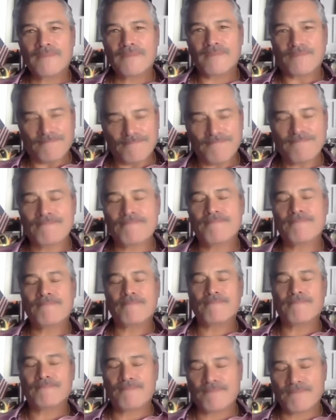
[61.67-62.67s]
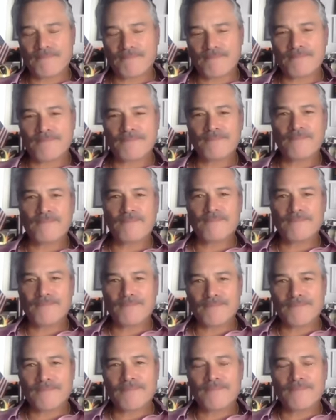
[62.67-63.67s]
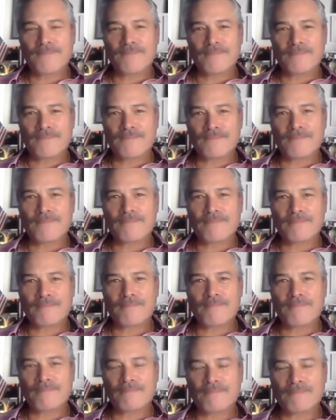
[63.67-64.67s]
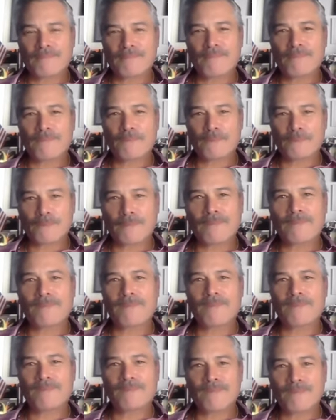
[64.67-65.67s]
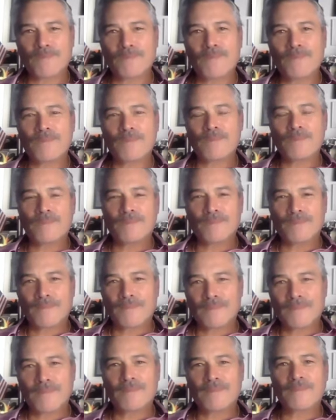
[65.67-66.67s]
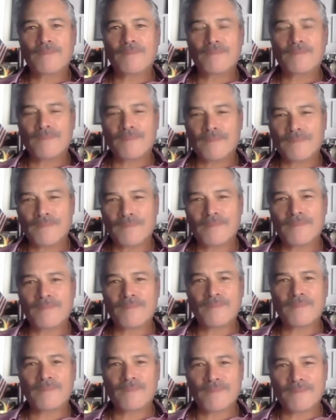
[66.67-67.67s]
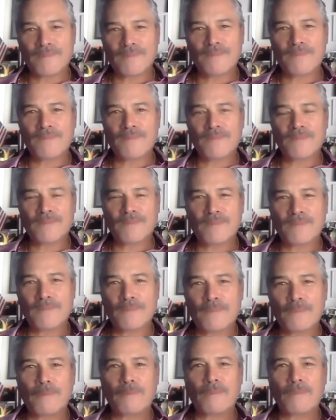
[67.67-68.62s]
[no speech]